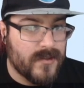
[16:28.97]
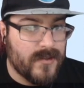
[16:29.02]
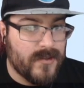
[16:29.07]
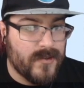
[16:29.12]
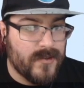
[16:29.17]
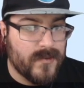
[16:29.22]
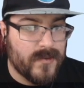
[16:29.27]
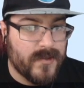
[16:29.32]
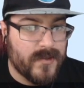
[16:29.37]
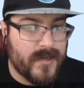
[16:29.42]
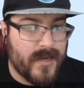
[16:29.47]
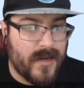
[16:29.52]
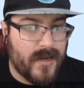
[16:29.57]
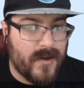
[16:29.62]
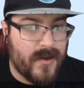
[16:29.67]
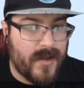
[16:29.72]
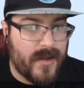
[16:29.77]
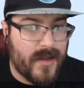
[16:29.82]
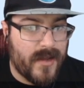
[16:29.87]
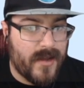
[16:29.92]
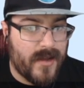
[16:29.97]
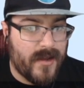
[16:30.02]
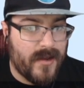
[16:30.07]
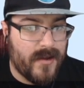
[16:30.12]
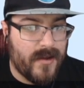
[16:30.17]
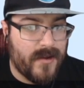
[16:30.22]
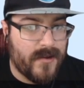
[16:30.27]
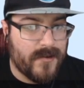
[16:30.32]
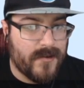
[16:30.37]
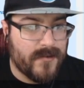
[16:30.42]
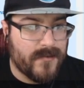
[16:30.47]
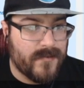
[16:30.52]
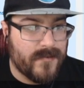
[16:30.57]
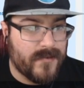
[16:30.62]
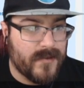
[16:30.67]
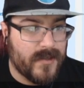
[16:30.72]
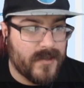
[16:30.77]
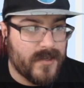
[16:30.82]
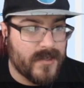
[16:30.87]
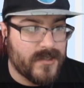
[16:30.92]
you will now have
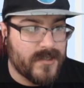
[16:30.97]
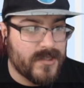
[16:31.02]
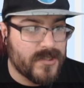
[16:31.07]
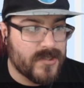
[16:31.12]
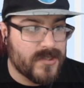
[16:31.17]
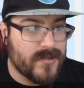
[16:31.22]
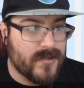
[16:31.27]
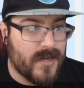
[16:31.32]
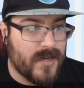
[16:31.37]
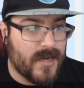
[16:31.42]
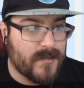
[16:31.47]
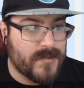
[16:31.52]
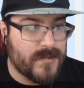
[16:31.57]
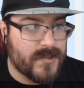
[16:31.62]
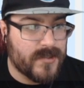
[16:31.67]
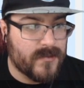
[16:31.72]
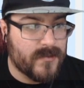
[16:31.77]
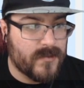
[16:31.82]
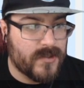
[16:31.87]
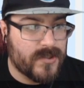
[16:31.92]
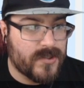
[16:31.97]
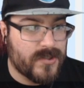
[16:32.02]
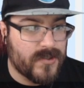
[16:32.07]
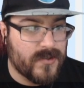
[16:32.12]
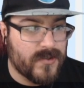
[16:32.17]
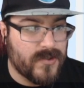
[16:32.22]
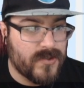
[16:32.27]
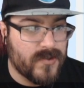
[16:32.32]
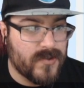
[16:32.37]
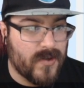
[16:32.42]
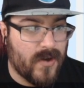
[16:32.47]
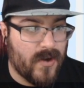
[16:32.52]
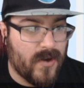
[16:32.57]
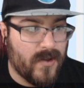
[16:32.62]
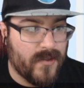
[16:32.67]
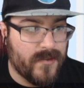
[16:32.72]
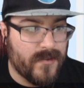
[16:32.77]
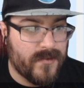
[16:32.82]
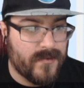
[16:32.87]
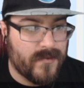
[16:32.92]
an additional option where it shows you
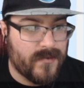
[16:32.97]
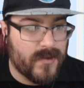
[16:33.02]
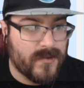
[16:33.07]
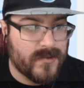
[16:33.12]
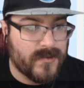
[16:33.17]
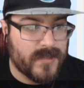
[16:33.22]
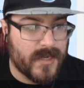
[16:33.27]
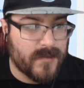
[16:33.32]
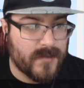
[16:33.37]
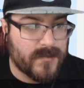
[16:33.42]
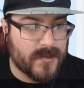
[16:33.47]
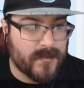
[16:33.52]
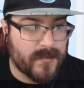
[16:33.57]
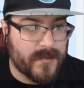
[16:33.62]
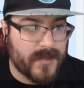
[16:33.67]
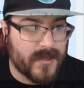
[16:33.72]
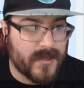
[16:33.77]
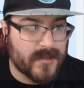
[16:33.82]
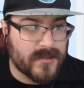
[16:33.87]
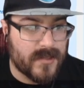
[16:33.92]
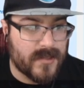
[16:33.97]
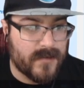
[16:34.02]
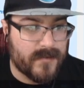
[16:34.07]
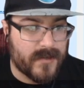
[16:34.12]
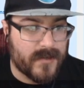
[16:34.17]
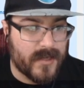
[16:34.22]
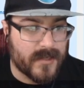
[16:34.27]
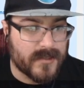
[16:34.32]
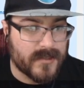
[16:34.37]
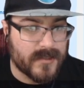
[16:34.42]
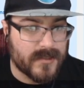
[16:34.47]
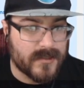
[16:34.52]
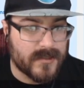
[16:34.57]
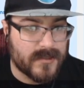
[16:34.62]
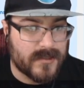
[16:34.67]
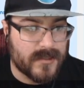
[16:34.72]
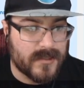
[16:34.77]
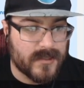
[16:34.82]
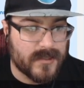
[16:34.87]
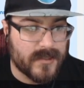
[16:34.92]
all of the road types up here instead of
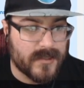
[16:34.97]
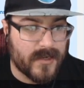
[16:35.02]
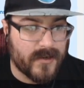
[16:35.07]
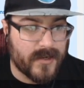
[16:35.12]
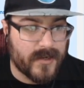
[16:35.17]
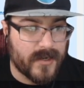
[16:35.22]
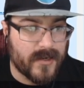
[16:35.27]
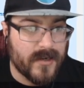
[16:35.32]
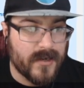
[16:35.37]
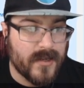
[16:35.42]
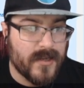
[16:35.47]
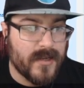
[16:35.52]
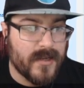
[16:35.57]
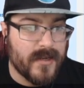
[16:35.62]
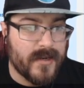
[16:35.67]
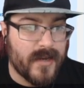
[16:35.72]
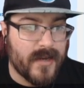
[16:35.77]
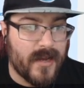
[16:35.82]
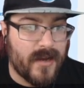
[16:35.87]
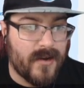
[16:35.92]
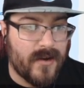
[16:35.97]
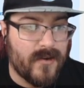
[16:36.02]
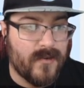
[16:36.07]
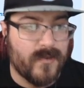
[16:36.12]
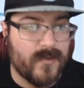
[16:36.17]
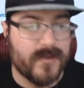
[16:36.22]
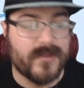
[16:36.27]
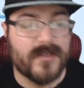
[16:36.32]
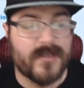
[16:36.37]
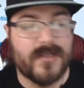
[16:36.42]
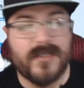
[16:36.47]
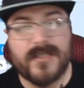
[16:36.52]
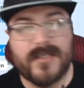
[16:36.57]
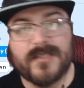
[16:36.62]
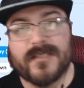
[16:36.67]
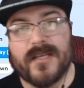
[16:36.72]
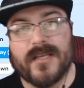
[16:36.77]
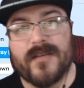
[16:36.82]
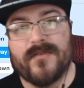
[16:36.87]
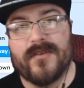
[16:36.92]
sitting down here. Now with
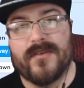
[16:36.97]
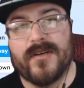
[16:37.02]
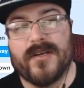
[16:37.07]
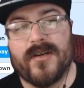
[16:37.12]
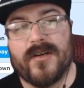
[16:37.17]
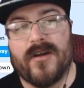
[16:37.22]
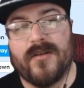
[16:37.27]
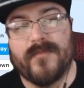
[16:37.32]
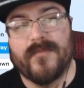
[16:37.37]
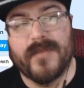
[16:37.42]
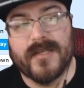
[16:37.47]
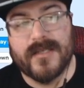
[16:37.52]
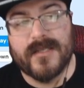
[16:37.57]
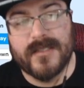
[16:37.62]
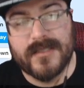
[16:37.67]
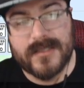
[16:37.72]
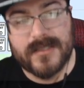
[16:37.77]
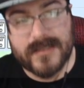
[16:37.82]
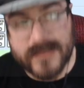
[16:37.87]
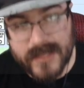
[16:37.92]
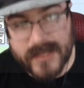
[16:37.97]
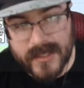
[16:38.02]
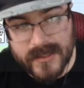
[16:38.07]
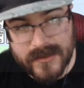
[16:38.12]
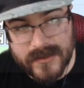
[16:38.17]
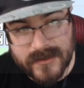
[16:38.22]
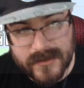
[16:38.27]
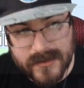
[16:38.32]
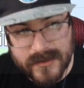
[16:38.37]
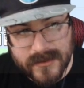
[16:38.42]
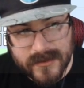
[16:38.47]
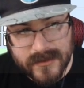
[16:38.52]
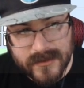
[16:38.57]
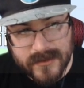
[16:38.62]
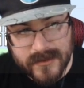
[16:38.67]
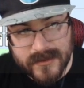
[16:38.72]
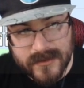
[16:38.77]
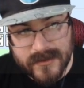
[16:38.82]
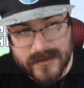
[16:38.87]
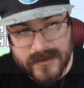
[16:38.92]
ClickSaver, it automatically sets
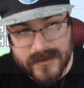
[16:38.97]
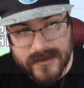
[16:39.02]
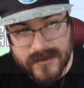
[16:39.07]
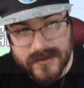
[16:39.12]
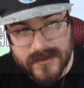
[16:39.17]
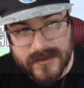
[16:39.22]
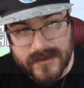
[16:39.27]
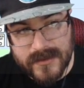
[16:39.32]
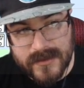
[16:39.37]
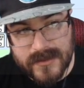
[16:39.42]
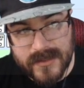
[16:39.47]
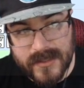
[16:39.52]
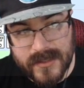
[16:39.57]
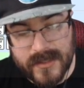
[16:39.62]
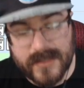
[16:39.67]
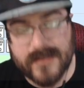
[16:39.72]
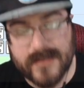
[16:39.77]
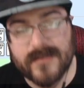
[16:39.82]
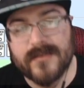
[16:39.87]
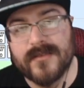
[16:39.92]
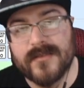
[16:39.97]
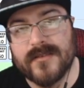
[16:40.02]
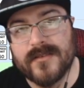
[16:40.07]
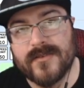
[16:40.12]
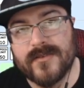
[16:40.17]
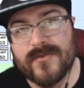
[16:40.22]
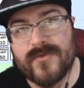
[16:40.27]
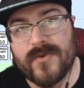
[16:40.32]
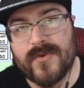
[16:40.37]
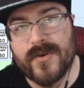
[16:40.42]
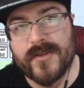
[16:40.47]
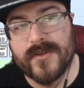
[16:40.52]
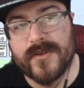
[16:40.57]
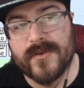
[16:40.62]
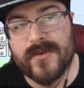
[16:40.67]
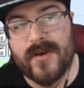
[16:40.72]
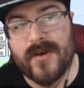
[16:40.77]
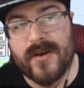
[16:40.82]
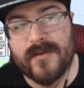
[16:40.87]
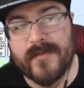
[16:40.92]
the city for
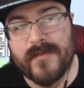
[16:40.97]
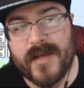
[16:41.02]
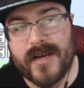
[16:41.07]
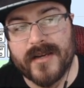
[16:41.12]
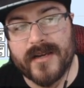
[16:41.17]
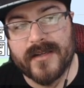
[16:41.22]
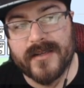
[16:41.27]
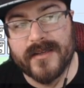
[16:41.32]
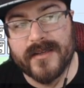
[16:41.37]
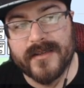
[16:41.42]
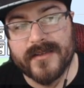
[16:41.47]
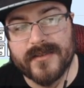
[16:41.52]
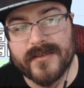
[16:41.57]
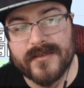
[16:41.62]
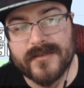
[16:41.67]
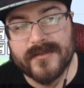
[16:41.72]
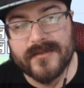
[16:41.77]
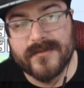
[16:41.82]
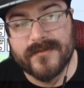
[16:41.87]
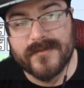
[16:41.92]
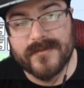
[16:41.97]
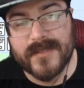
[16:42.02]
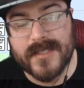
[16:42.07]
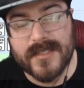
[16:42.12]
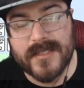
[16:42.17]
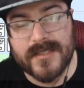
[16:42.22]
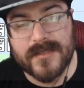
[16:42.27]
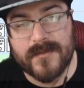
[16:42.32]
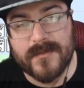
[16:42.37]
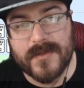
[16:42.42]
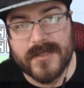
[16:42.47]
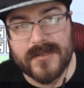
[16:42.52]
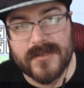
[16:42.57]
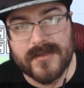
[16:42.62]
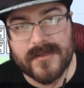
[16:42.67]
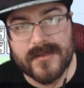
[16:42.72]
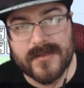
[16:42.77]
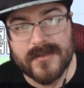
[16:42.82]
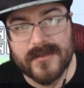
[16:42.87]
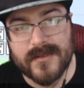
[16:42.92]
you automatically. Easy
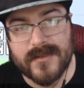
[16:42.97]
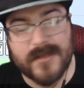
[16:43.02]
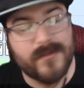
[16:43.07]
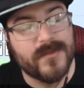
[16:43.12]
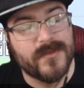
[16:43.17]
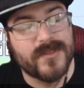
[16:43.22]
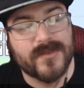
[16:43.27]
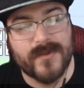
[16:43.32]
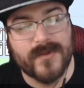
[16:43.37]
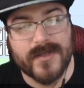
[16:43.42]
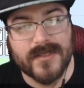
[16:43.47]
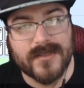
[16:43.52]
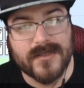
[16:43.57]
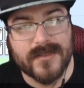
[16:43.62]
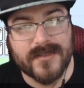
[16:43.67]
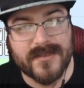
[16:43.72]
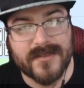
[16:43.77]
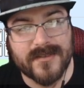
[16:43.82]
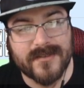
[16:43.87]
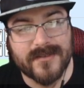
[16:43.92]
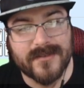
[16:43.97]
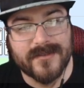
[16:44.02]
peasy, lemon squeezy.